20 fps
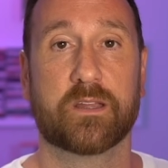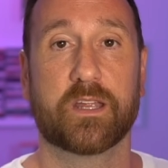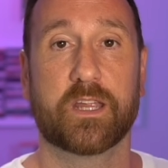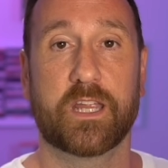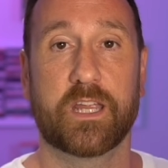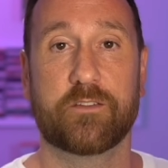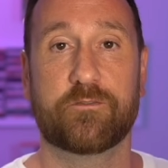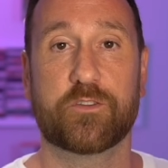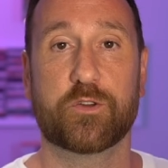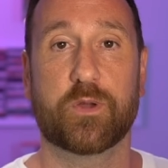
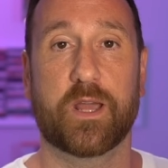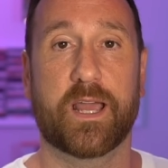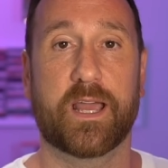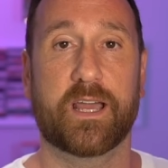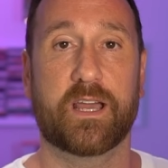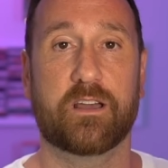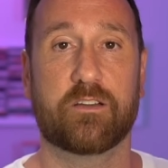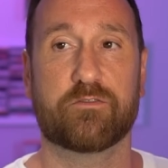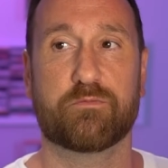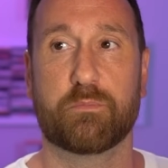if you
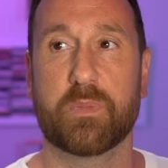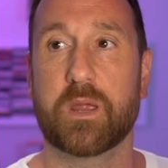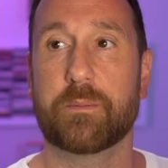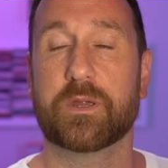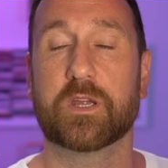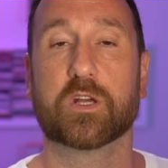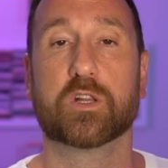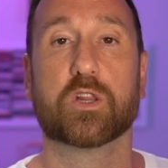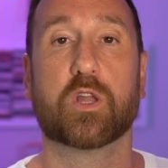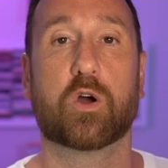have
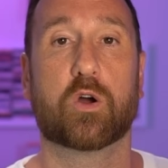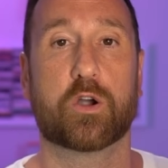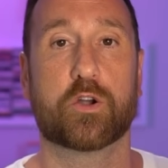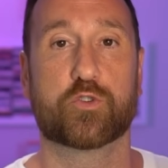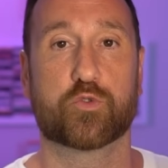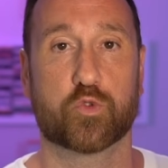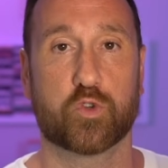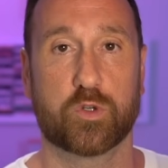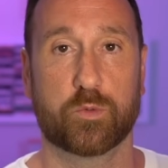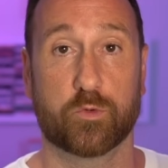maybe a
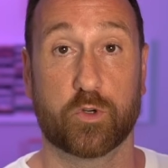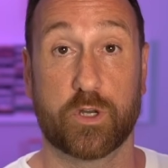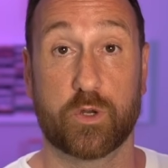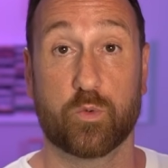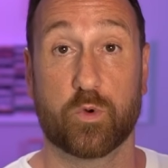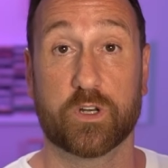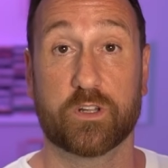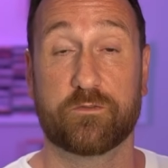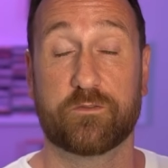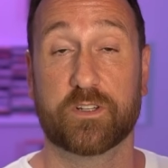large room or you
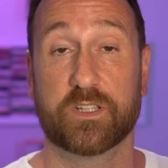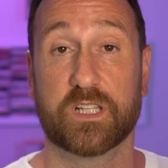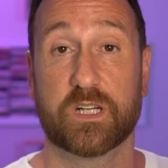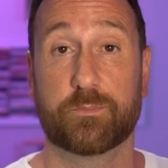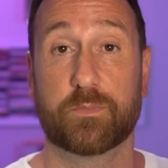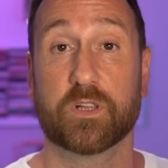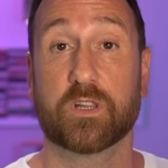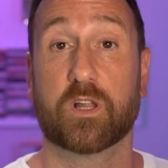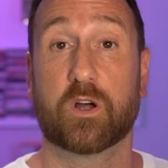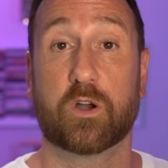want to fill
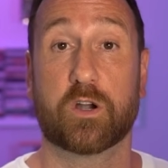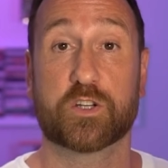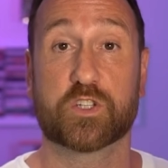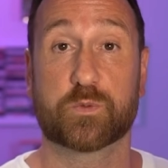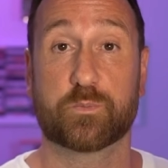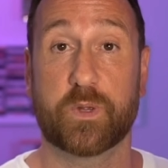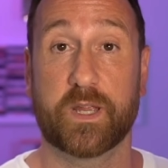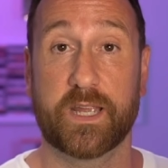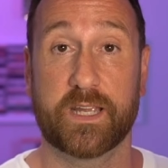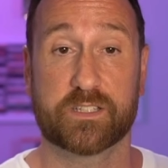up a large
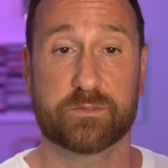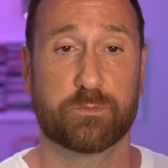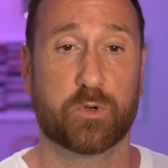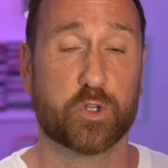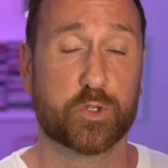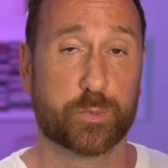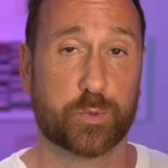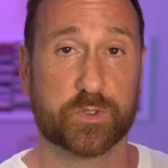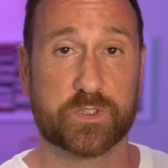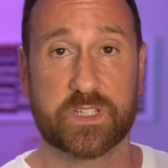space,
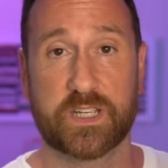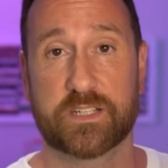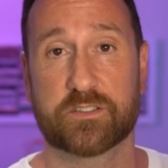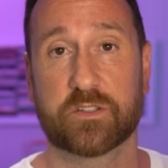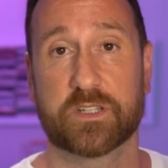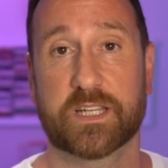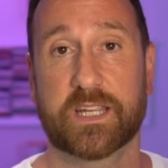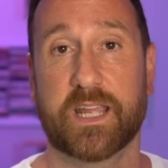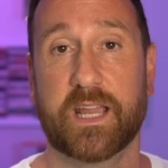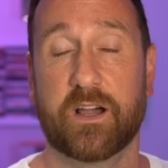multiple seats
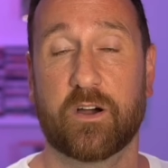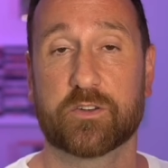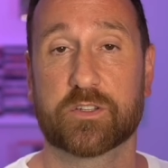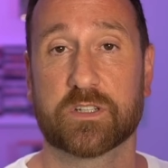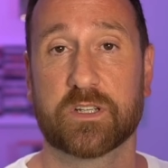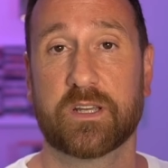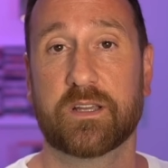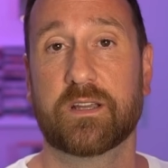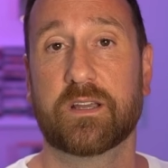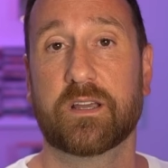on the
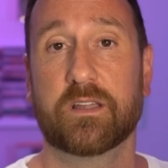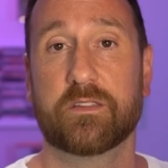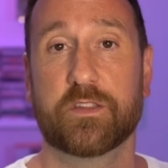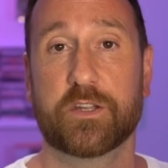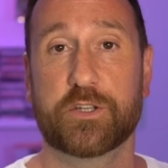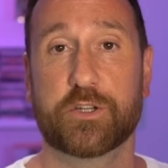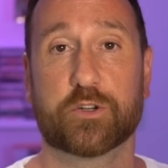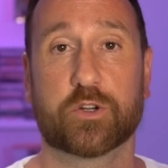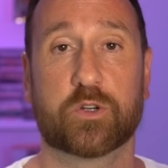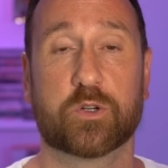couch,
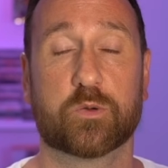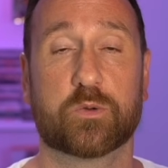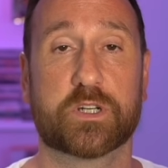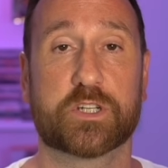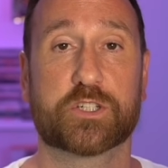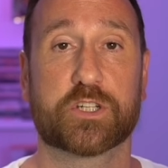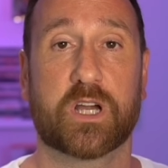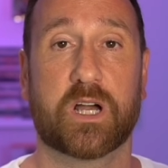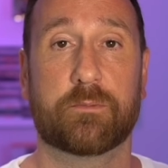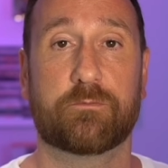then you're going to want
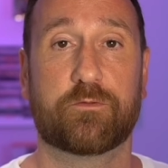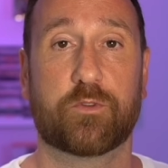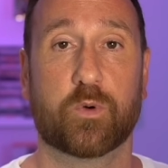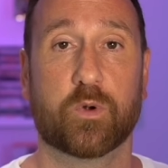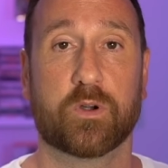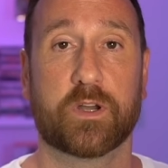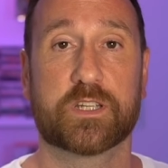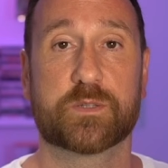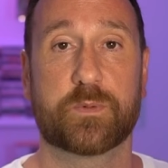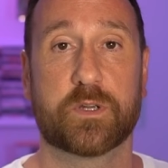to shop
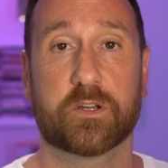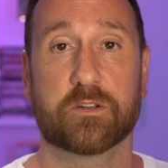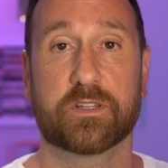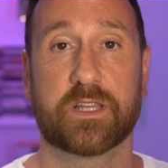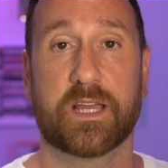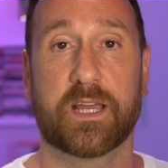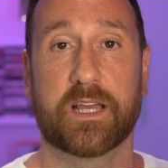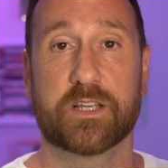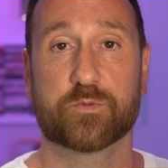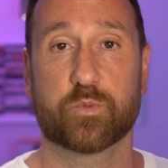for a speaker
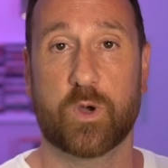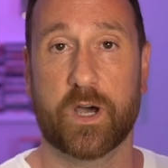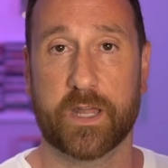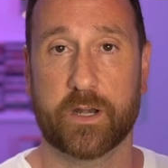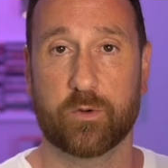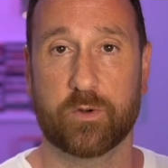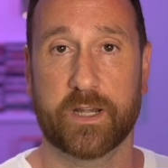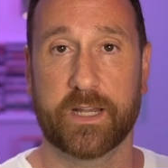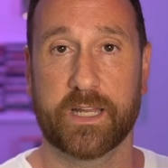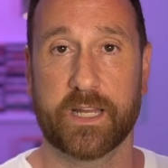that has
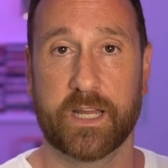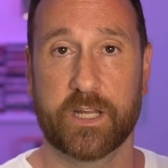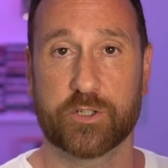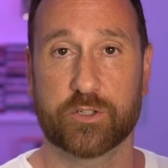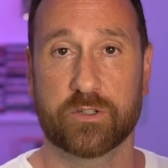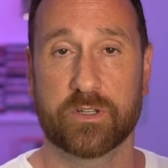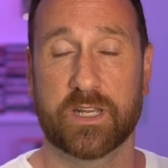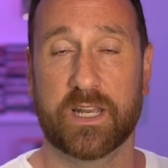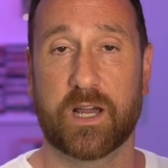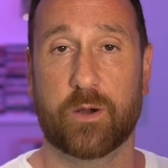water
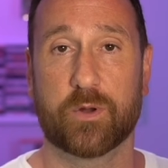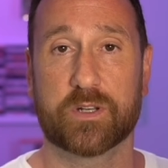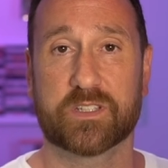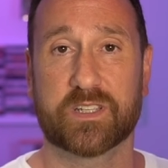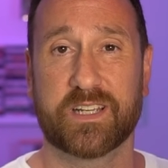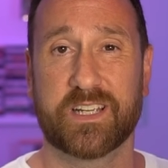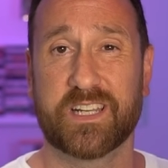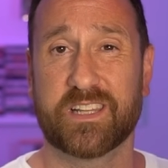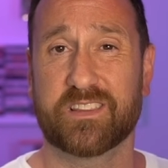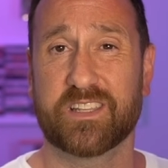radiation. And I would
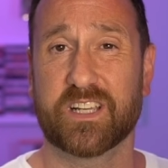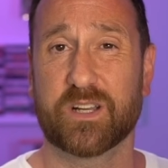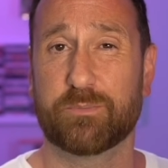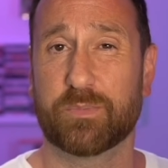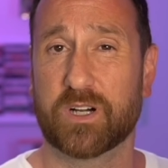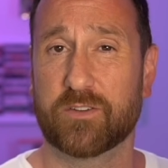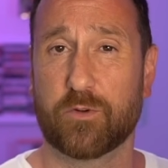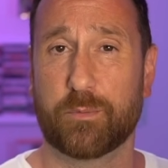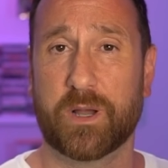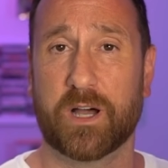say anything
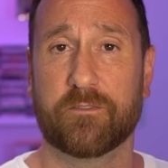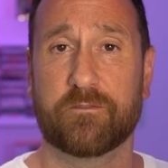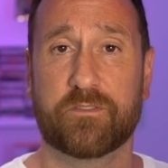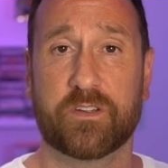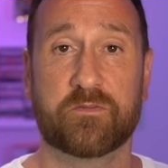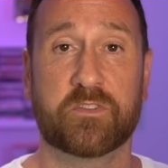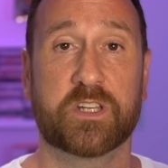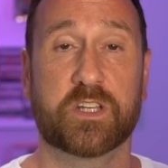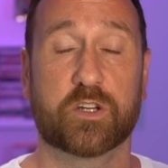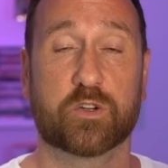above about
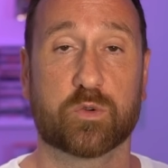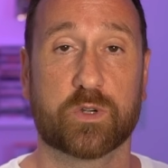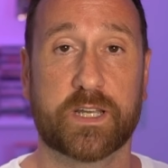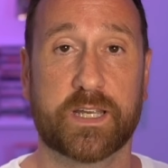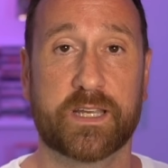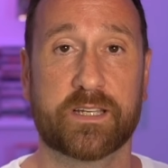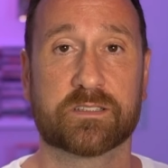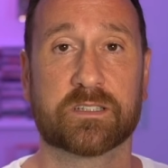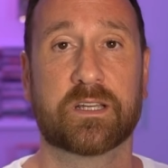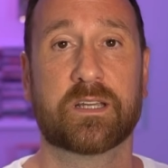50
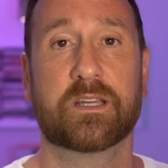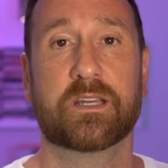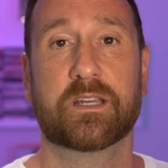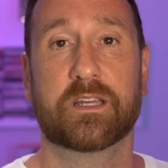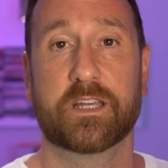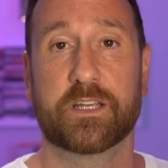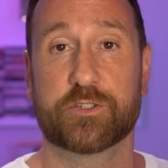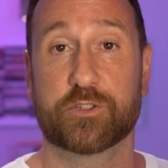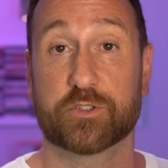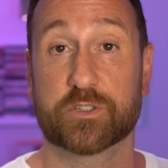degrees
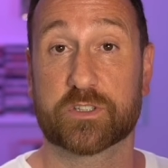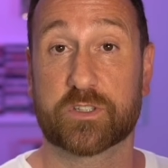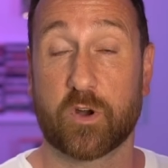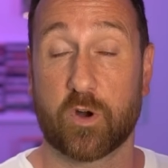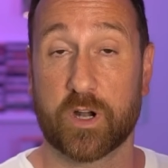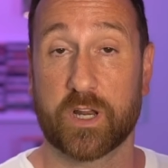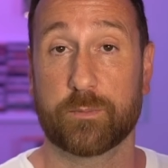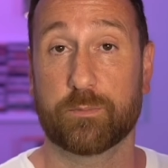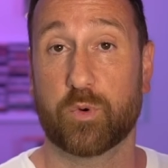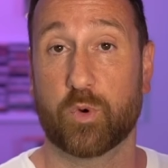is your
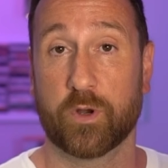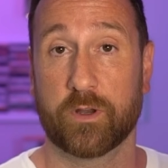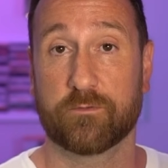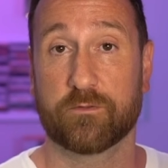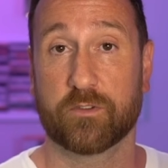starting point